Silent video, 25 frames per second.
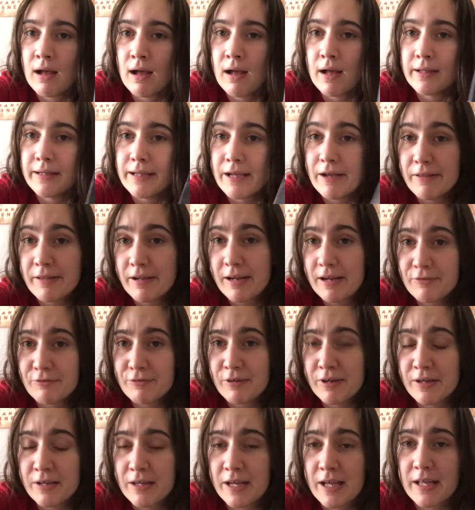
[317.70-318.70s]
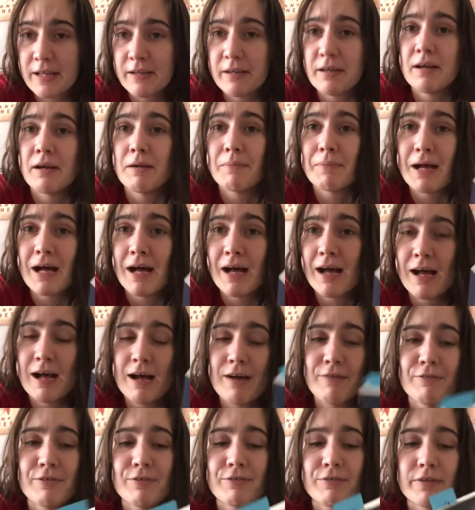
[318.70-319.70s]
Now that I've read about
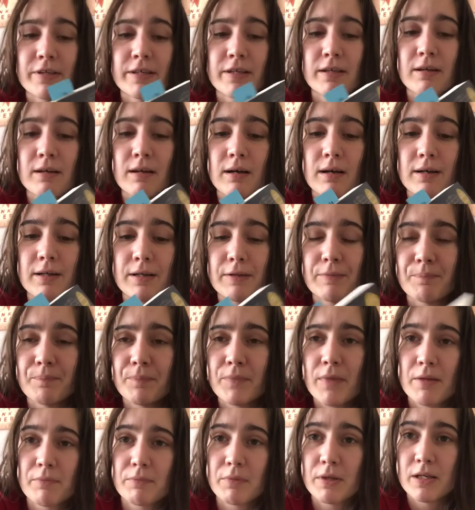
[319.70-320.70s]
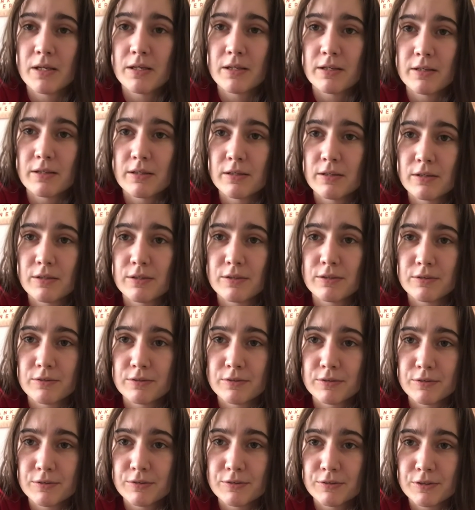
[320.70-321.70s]
half of it, I'm gonna
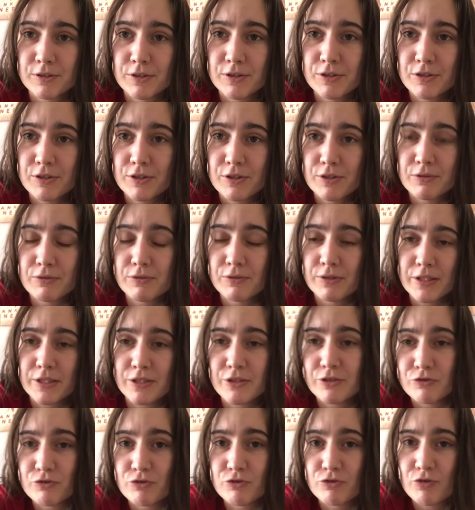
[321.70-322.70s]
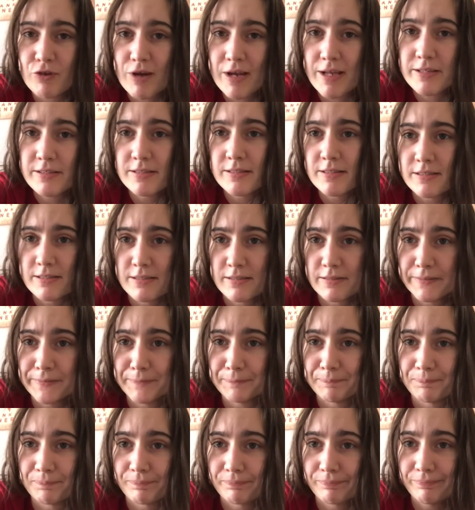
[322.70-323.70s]
go get dressed
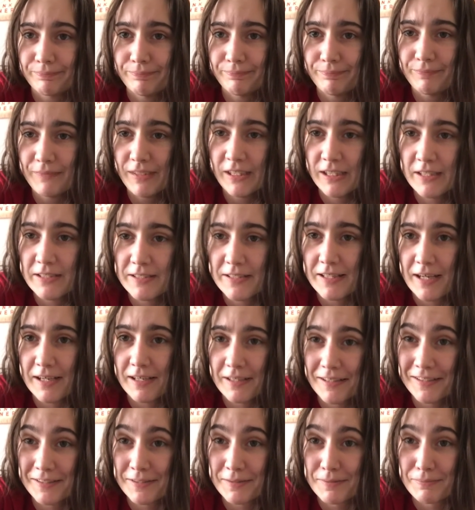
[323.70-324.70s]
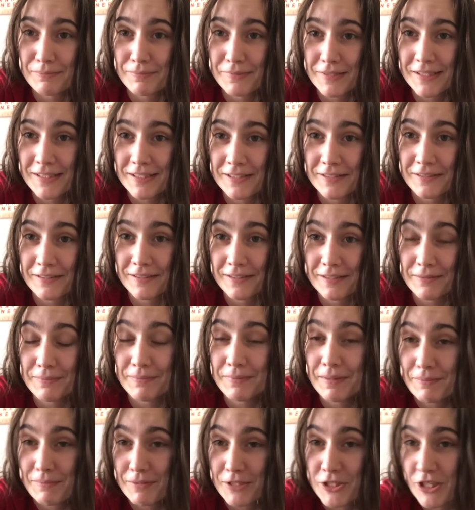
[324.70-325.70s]
because I am still in
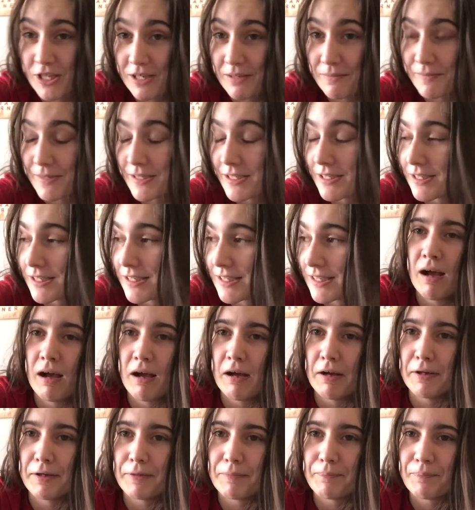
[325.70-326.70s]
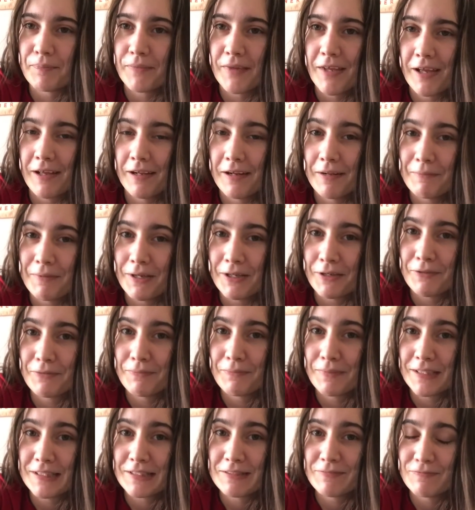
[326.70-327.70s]
my pajamas, and I might go
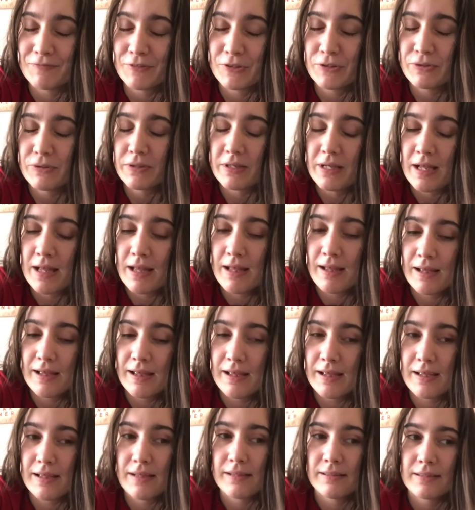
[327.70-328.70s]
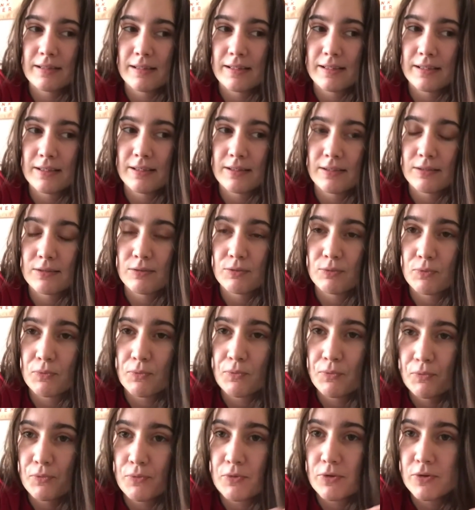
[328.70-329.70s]
make some food, and then
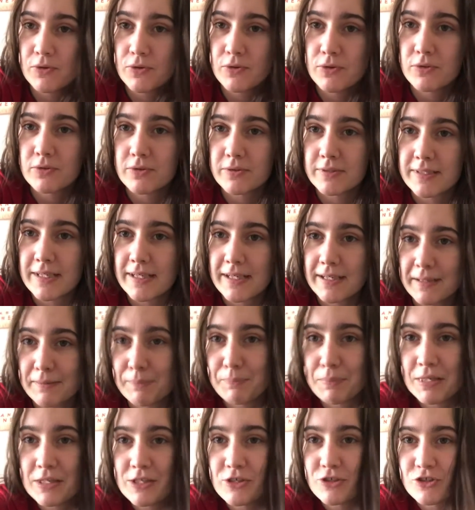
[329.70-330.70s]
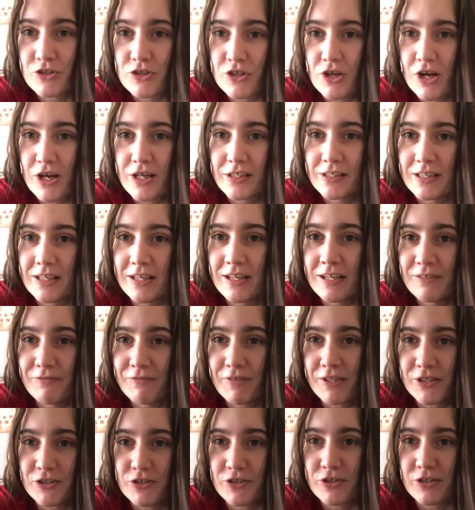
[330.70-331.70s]
we'll take Peach on an
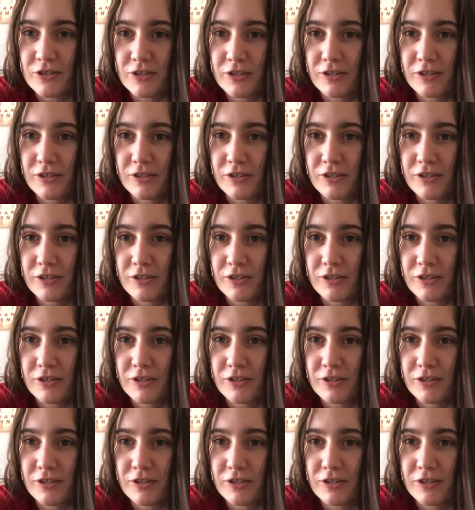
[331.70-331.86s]
adventure.